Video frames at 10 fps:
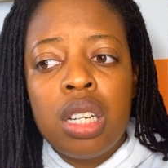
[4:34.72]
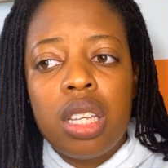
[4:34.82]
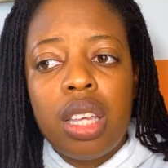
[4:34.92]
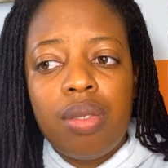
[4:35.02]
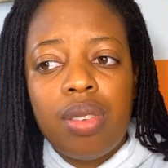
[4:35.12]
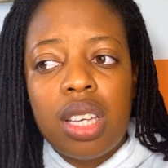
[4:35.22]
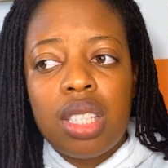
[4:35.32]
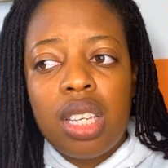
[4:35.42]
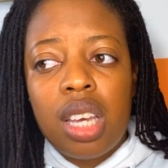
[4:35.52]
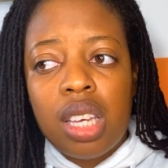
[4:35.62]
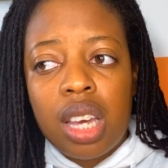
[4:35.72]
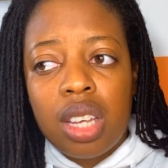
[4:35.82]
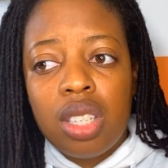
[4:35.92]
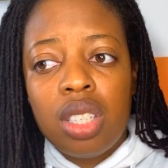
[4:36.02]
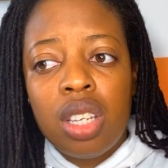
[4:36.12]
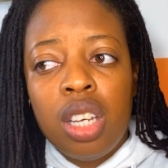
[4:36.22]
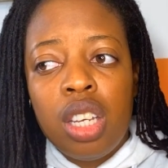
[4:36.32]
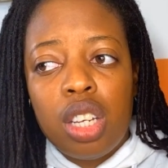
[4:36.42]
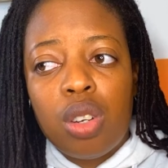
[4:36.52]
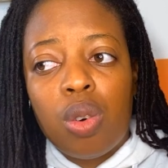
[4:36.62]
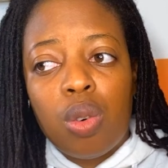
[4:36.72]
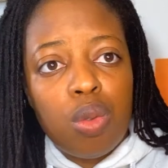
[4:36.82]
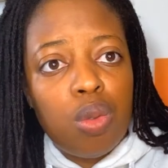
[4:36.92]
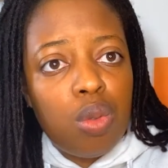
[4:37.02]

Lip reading: if they say yes, you